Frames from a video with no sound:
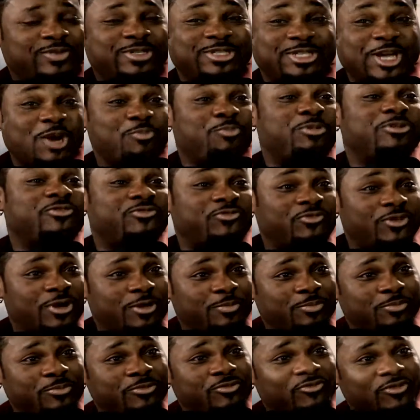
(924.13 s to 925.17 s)
separate
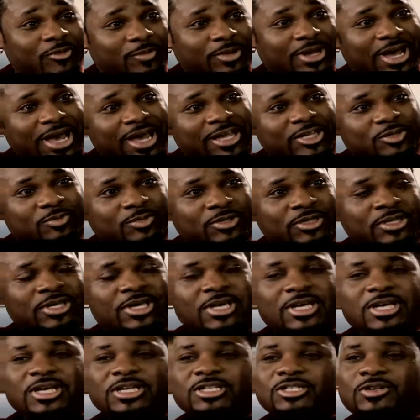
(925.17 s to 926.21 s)
from from Cosby.
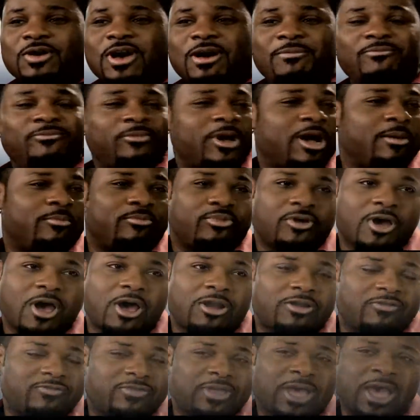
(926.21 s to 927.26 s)
So I'm I'm proud of